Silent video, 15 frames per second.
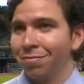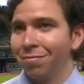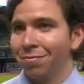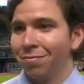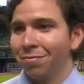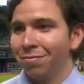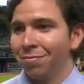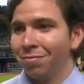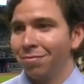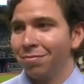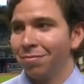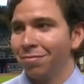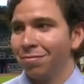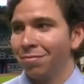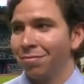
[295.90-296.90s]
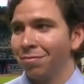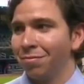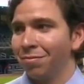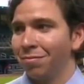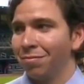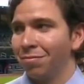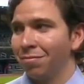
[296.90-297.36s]

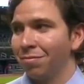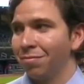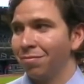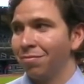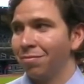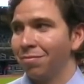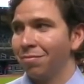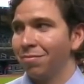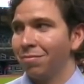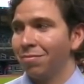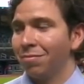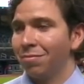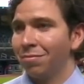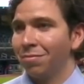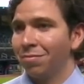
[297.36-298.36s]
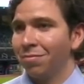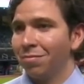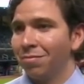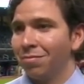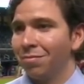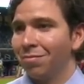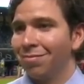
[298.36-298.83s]

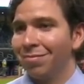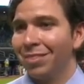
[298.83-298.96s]
This person isn't speaking.